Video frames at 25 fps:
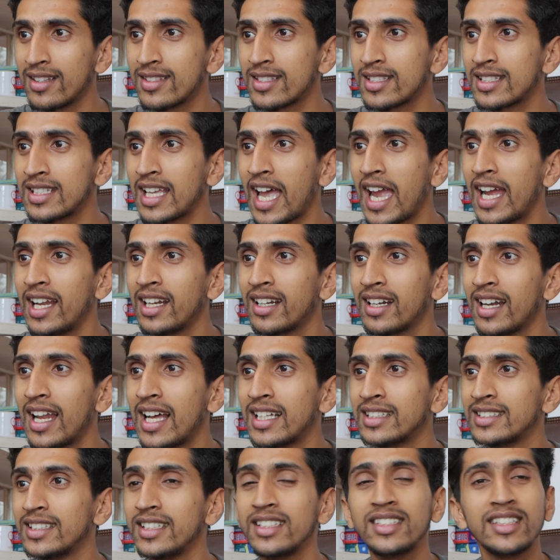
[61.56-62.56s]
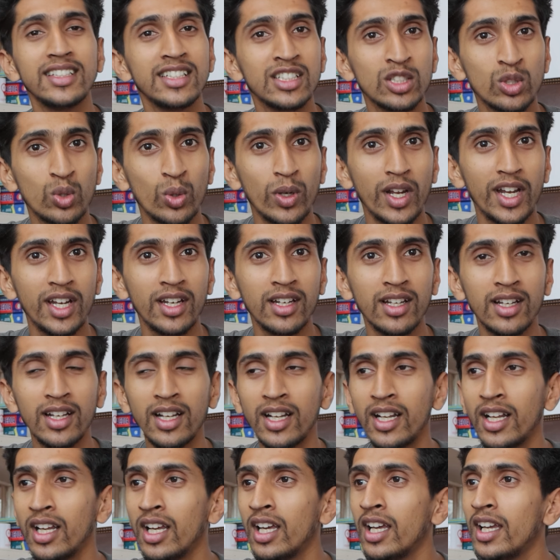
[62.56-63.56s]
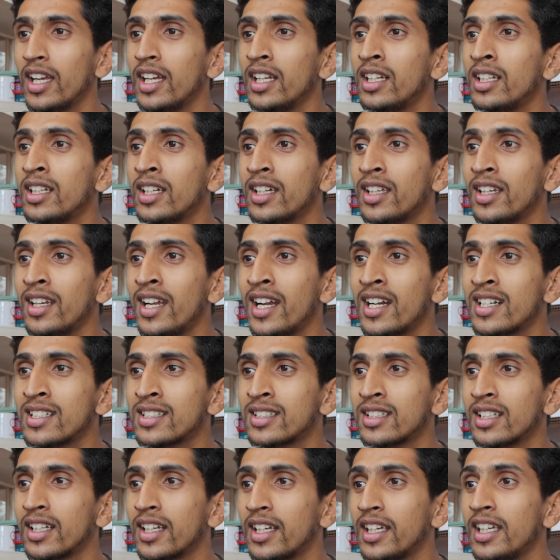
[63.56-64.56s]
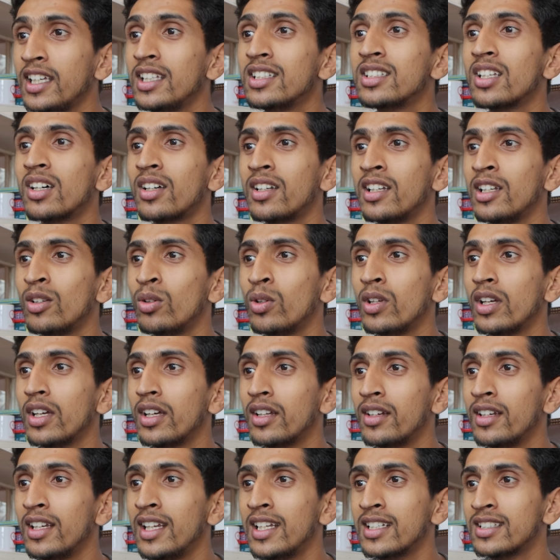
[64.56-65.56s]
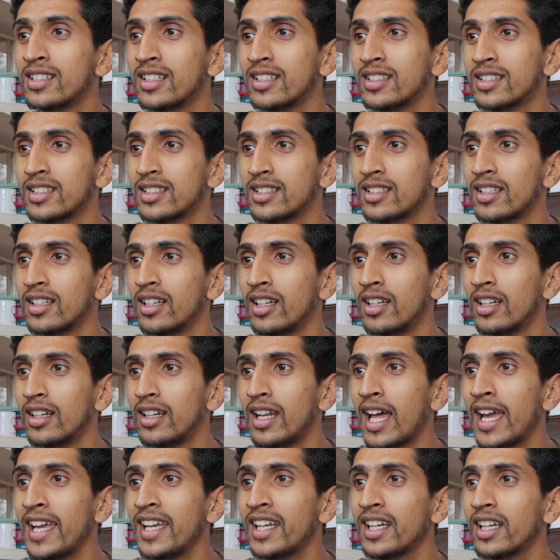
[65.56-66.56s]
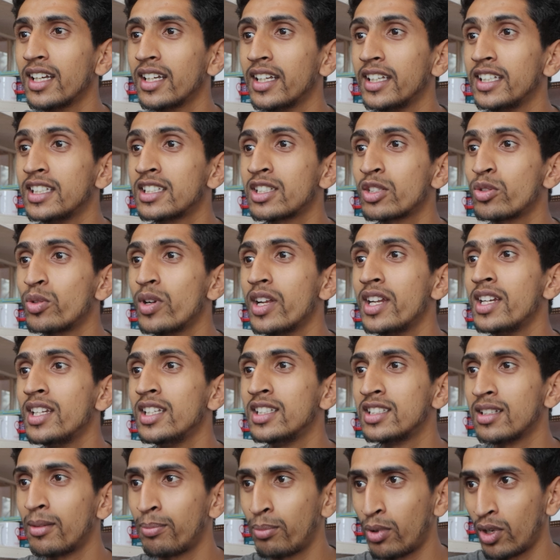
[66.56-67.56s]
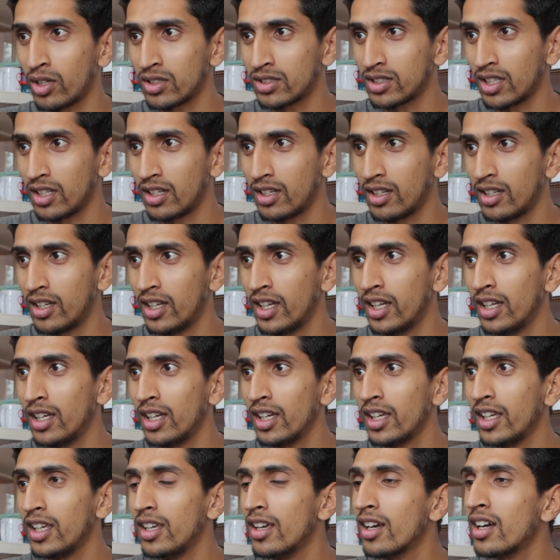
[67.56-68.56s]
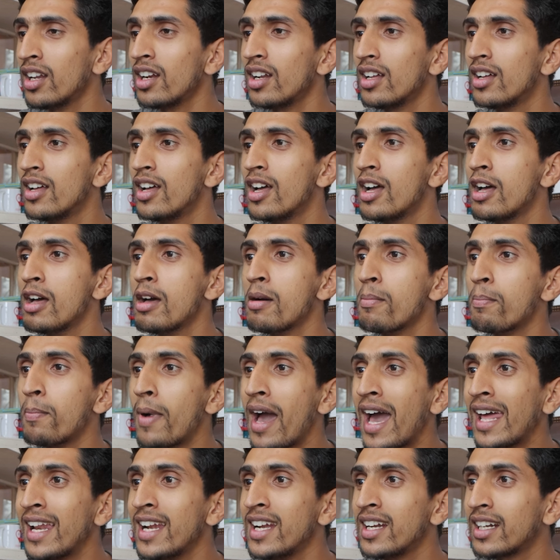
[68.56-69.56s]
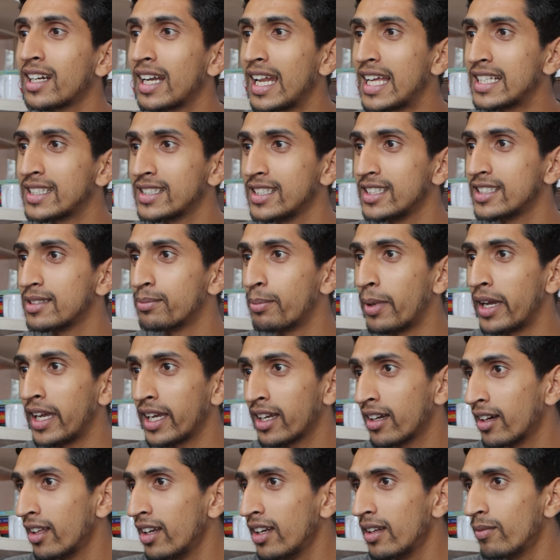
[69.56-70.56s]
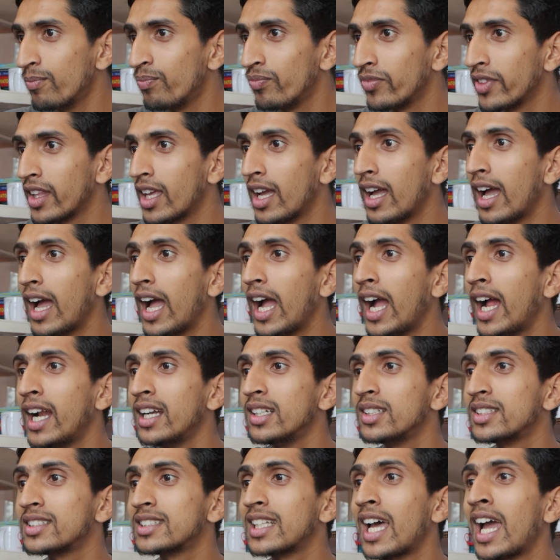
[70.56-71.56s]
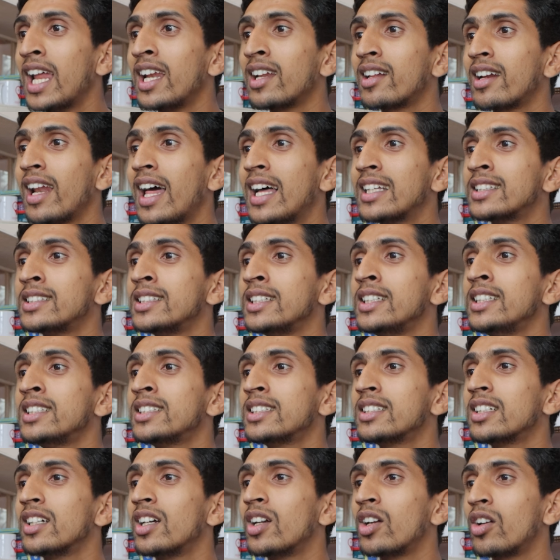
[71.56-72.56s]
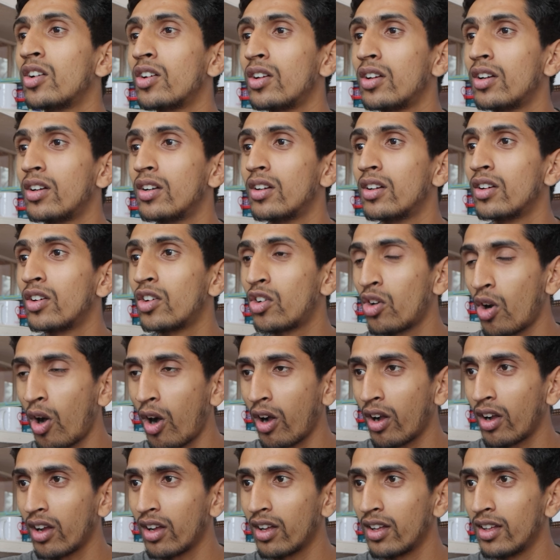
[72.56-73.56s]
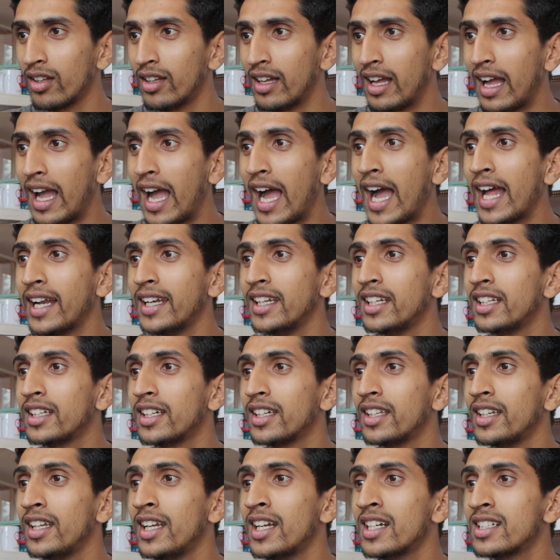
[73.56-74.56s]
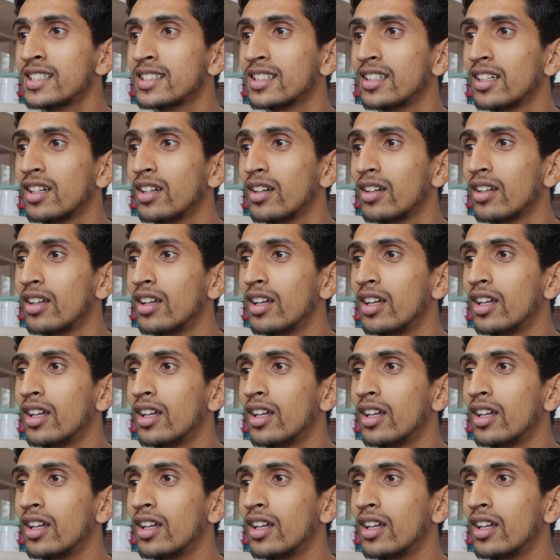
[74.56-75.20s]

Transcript: and child class is student. It creates is a relation like student is a person. Here parent class is vehicle and child class is truck, and it creates